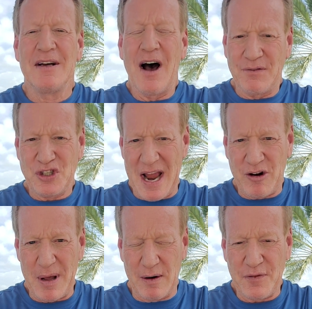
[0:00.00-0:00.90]
of
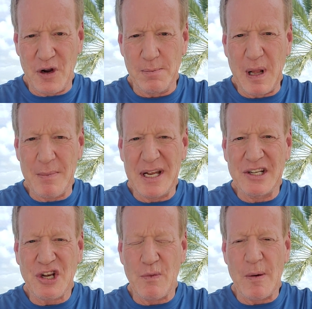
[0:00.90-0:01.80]
Sacramento for your plumbing
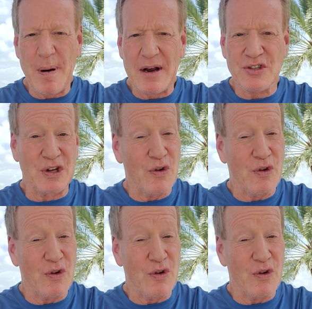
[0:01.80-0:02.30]
needs and repairs.